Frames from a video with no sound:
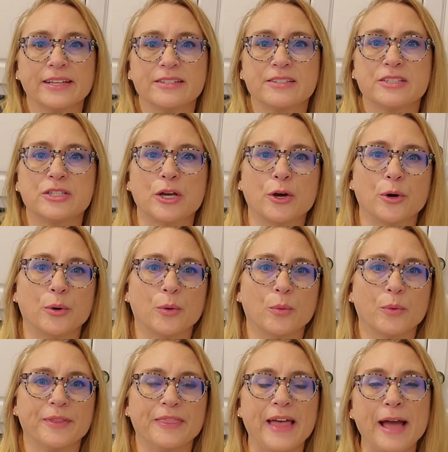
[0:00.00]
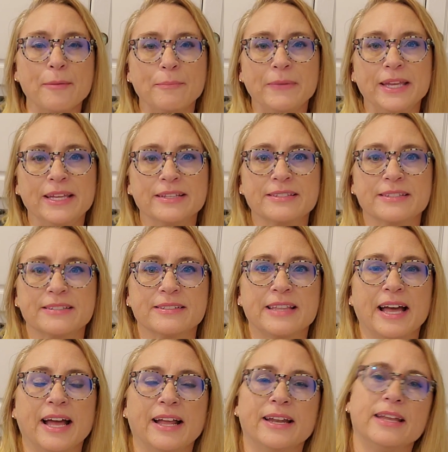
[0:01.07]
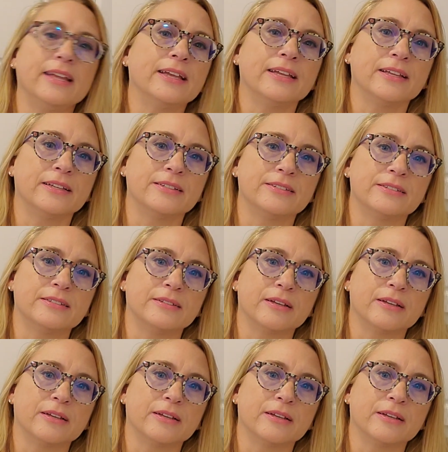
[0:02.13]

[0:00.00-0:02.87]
So what that means is that is